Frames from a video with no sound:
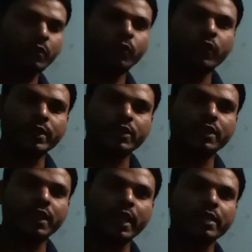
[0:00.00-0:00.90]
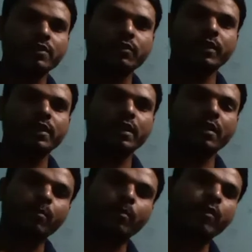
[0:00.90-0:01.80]
which deals with the
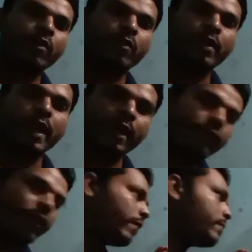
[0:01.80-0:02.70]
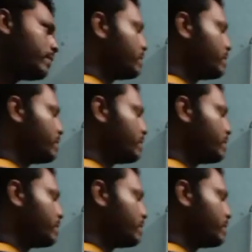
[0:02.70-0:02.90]
compound having